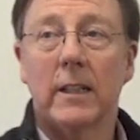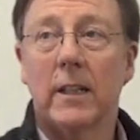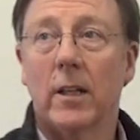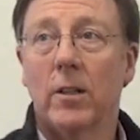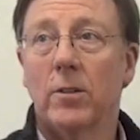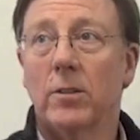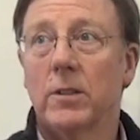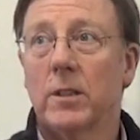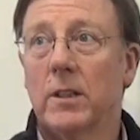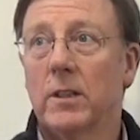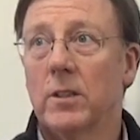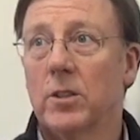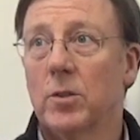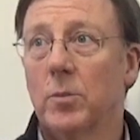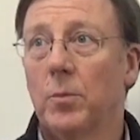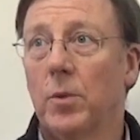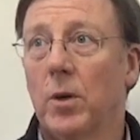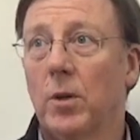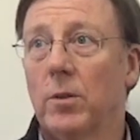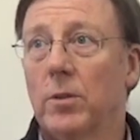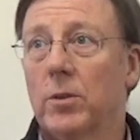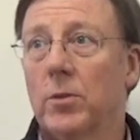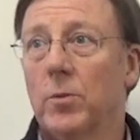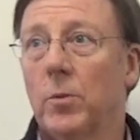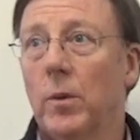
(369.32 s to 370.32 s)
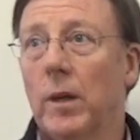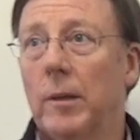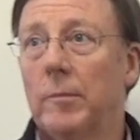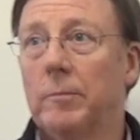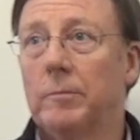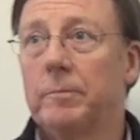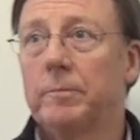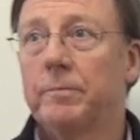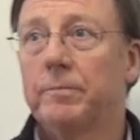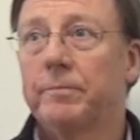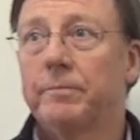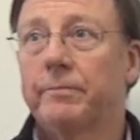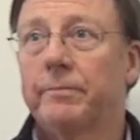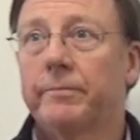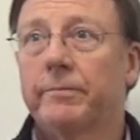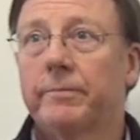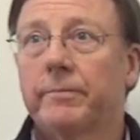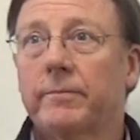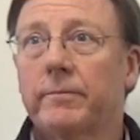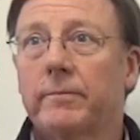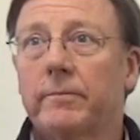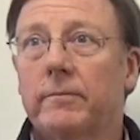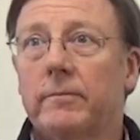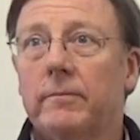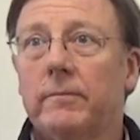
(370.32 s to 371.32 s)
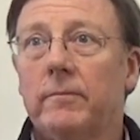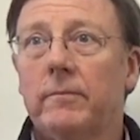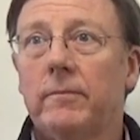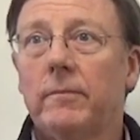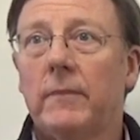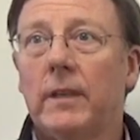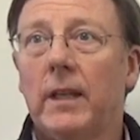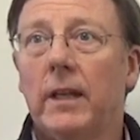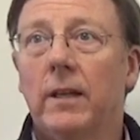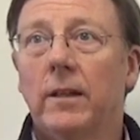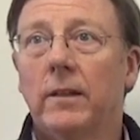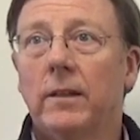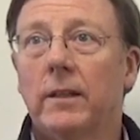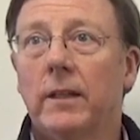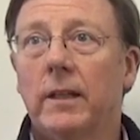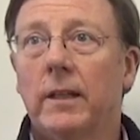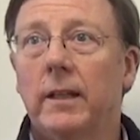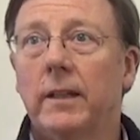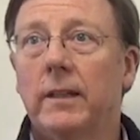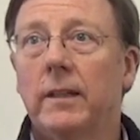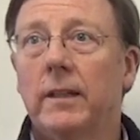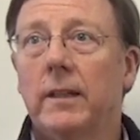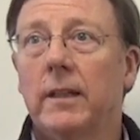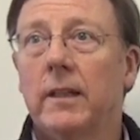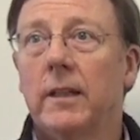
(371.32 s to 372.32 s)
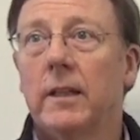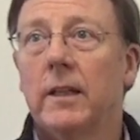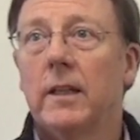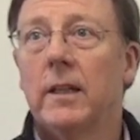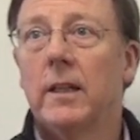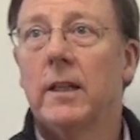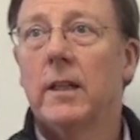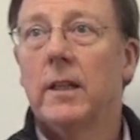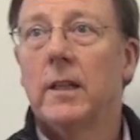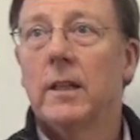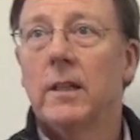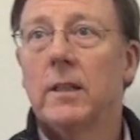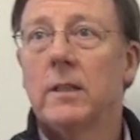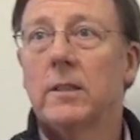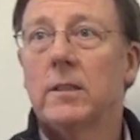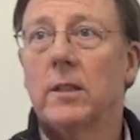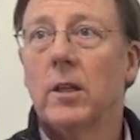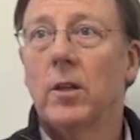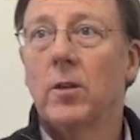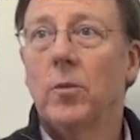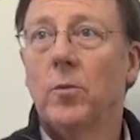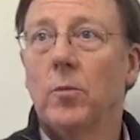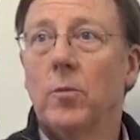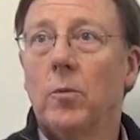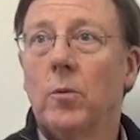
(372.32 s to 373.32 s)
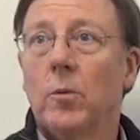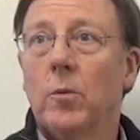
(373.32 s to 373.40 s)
goes into box 1. Okay, so